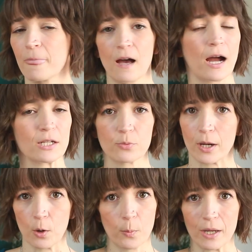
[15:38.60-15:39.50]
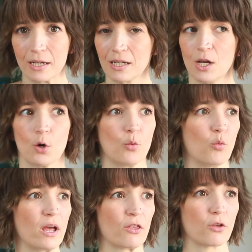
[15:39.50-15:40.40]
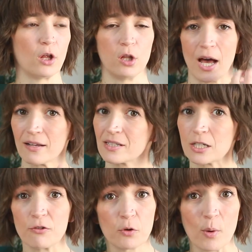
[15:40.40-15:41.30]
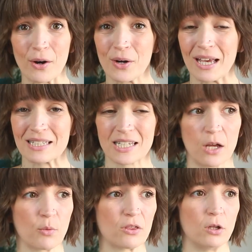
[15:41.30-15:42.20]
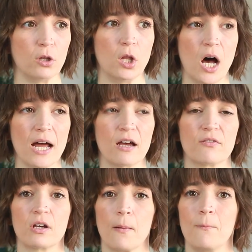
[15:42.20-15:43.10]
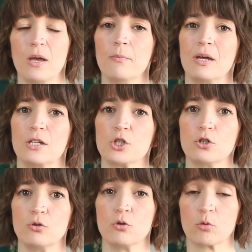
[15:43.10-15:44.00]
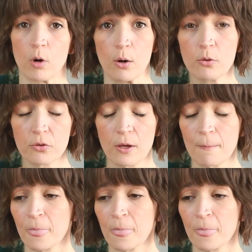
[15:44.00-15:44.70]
eyes wide open, with a lot of self-awareness, and with a lot of commitment to growth,